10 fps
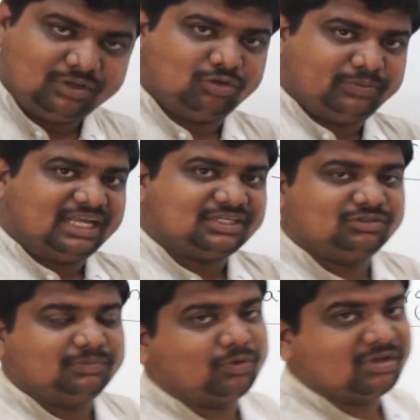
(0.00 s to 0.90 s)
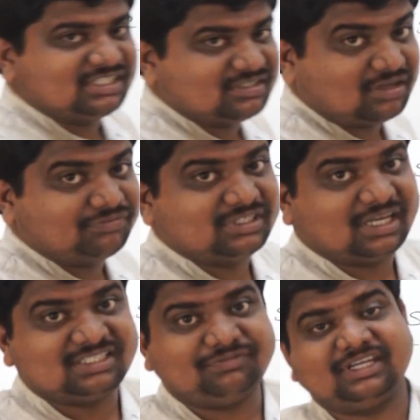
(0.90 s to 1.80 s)
Go back to the process of
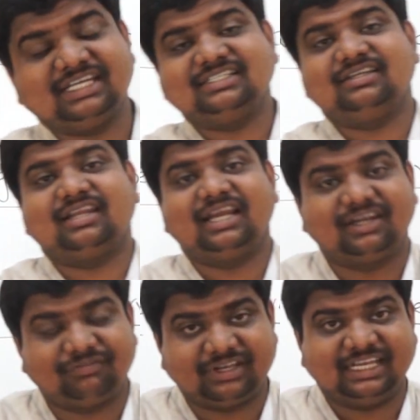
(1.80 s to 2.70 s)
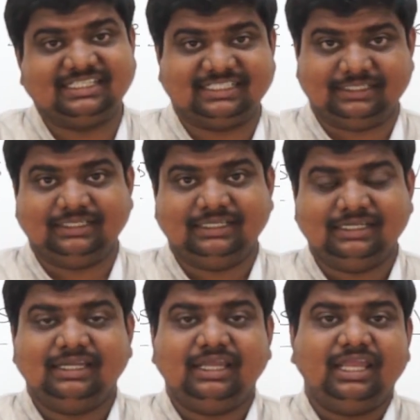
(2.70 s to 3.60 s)
chargification or electrification.
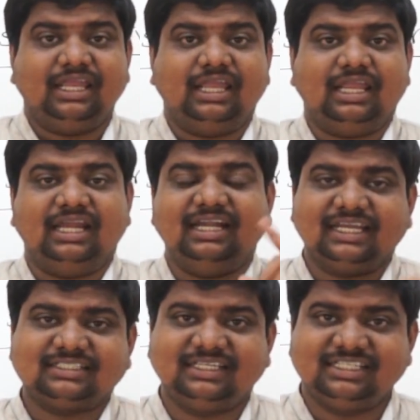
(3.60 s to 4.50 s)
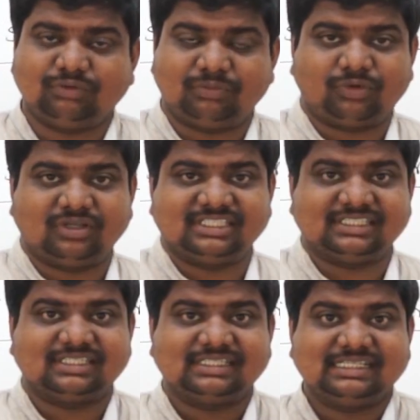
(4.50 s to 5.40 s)
Induction is one
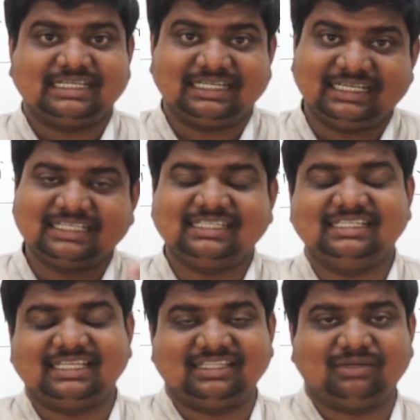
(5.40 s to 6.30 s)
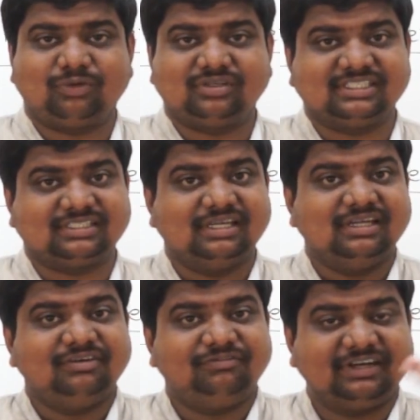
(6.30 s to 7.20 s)
process, conduction is another process,
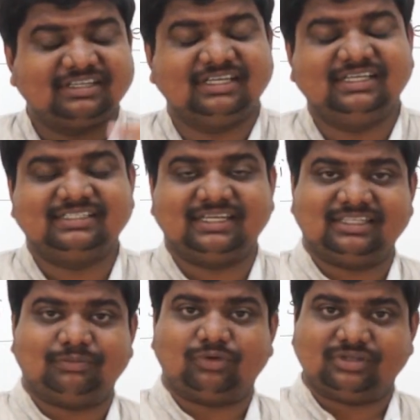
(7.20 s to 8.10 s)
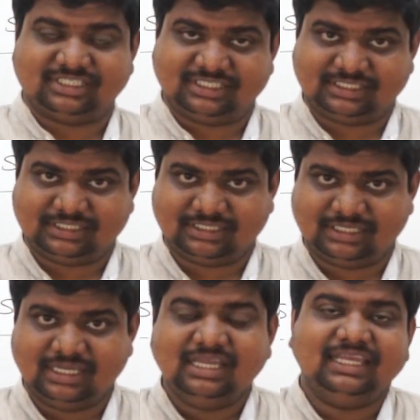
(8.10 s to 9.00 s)
friction is another process.
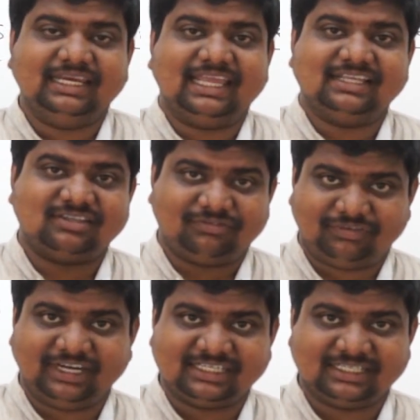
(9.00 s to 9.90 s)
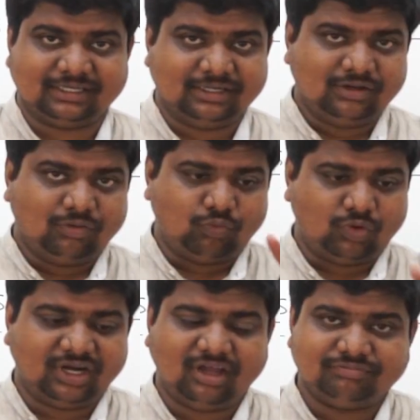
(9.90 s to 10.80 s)
In case of friction,
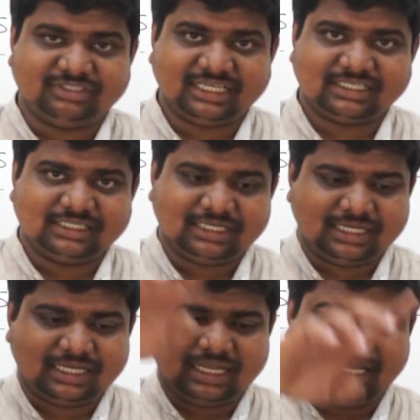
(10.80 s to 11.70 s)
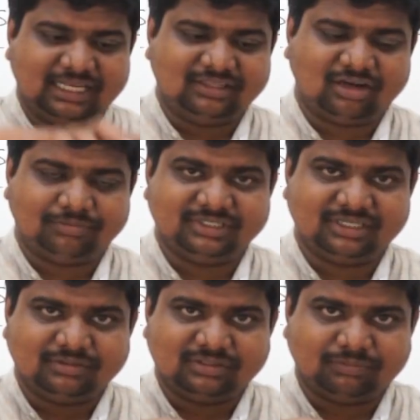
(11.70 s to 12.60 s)
one object, another
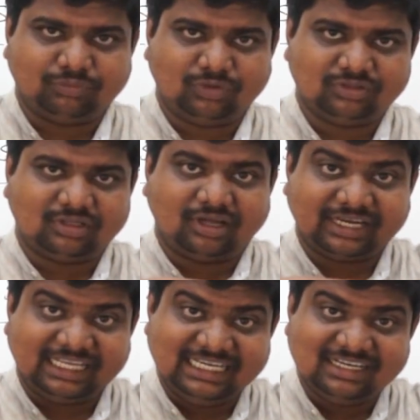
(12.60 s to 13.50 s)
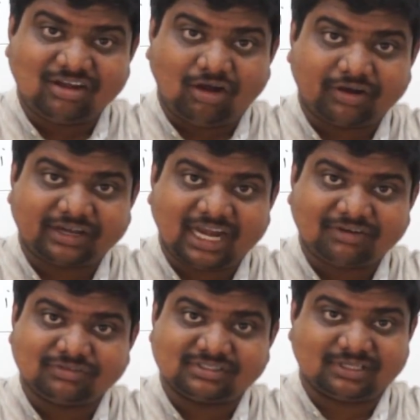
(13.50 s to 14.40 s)
object, they both are in
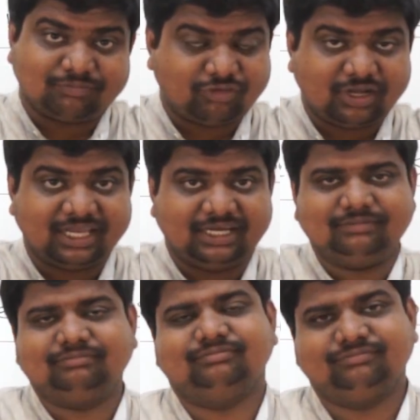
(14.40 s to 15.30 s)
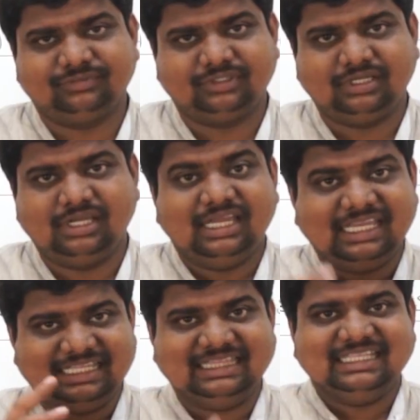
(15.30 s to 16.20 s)
contact for some while.
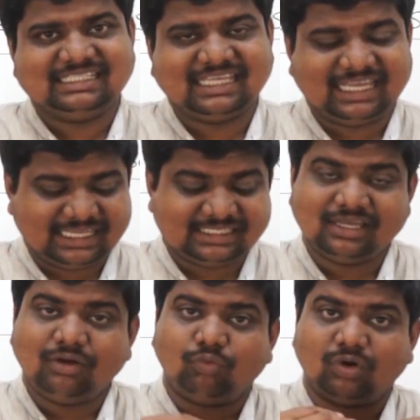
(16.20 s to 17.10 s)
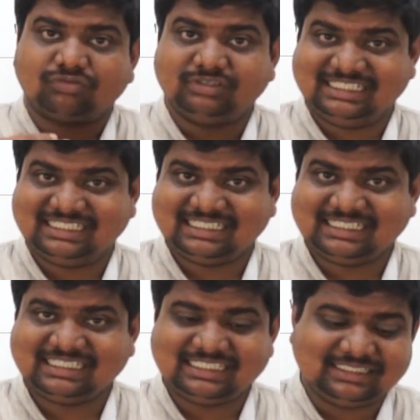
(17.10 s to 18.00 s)
In this case, what we
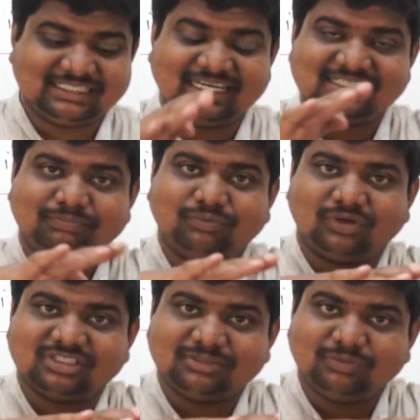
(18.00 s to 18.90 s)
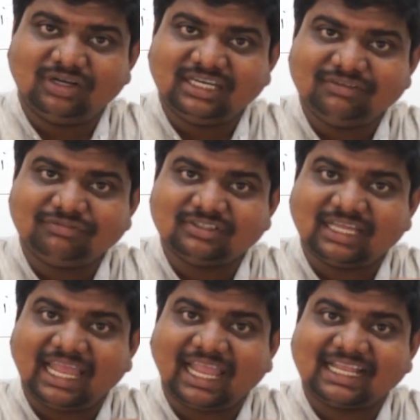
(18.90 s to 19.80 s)
discussed, there is a possibility for
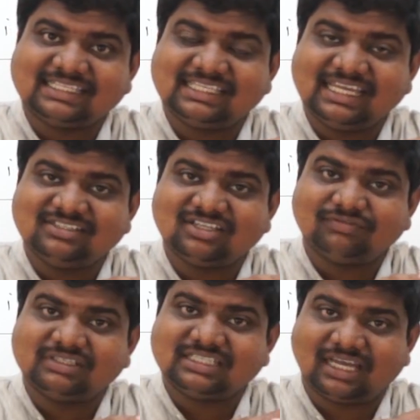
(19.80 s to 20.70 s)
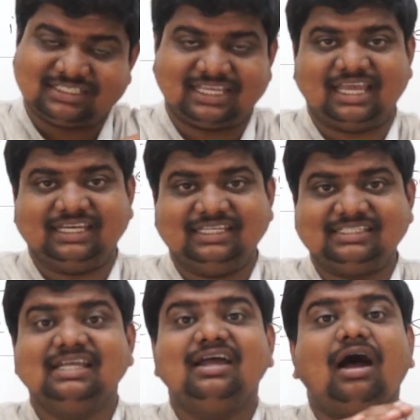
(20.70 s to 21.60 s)
the exchange of the charge
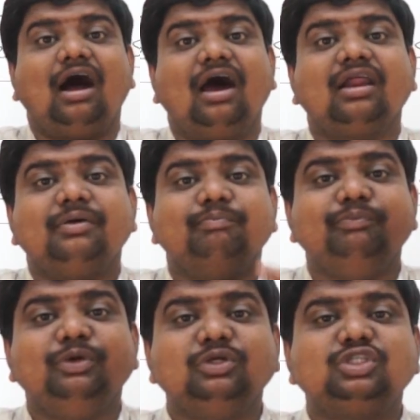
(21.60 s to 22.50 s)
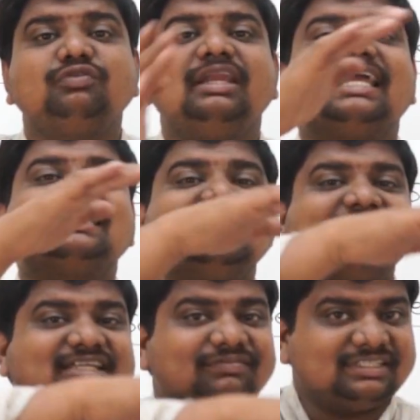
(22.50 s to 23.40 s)
carriers or mutual
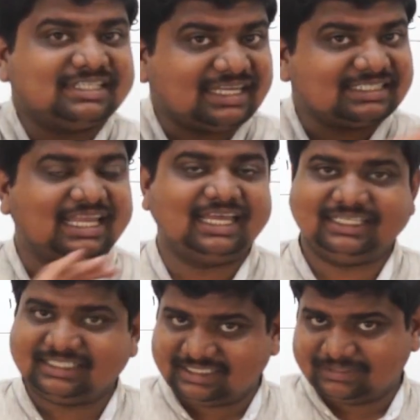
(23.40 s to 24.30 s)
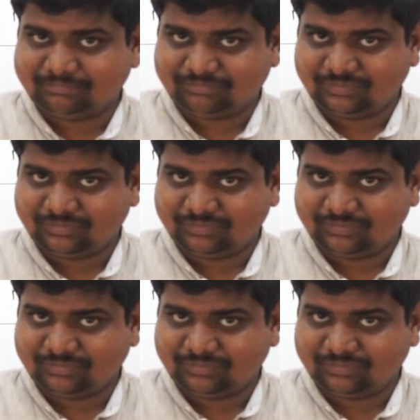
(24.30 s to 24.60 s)
exchange of the charge carriers.